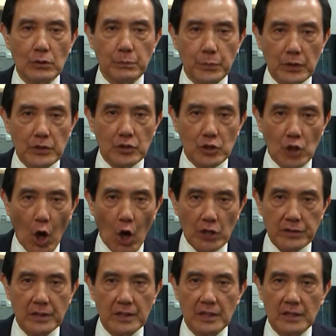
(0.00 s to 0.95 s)

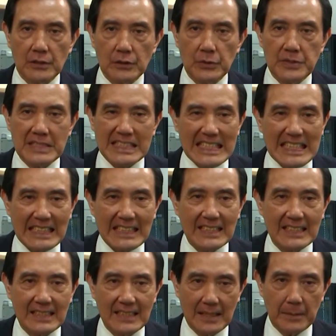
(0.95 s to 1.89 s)
bookstores to sneak
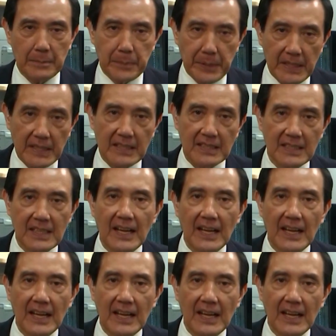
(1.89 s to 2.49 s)
a peek